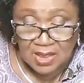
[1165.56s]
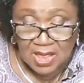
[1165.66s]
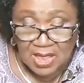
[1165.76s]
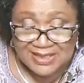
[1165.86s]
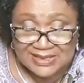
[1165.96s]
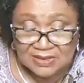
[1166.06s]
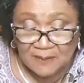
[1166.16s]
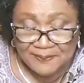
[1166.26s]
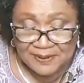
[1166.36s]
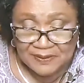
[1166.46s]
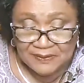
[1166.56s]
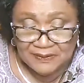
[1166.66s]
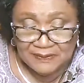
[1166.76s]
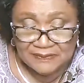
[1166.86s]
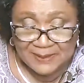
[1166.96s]
This couple
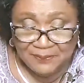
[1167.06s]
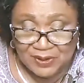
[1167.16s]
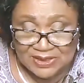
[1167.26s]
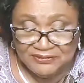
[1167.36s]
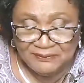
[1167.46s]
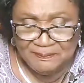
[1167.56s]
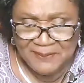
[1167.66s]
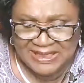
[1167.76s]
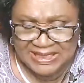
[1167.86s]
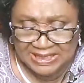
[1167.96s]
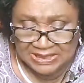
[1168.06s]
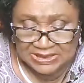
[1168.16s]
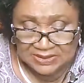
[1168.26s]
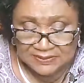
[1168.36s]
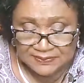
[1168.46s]
separated for many years.
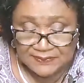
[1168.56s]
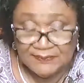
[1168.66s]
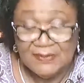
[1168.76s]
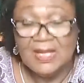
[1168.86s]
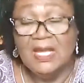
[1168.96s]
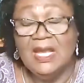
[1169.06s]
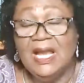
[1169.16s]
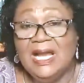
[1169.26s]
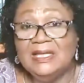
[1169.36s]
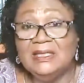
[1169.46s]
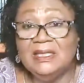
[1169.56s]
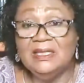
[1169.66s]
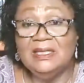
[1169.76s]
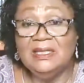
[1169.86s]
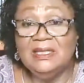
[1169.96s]
And uh,
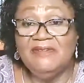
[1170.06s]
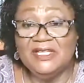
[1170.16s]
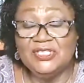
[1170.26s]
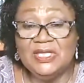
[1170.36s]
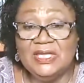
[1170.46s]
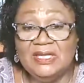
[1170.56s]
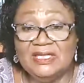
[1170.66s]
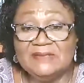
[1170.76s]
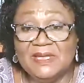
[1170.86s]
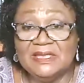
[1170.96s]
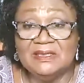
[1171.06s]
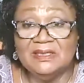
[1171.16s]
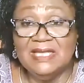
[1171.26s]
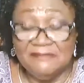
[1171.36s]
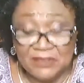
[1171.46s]
eventually the
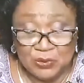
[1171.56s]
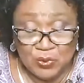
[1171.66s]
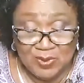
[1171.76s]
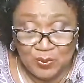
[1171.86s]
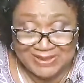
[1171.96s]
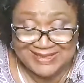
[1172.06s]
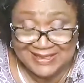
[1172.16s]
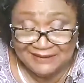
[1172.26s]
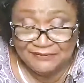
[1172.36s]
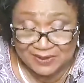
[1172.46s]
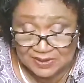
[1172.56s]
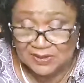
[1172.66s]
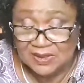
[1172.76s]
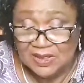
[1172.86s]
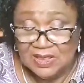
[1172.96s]
husband left the home and went to live with
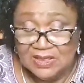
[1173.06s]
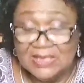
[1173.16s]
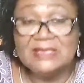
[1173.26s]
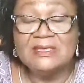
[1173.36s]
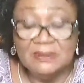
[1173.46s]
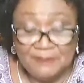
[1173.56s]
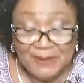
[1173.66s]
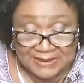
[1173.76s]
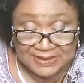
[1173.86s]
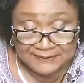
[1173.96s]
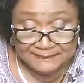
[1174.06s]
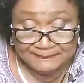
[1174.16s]
this third party.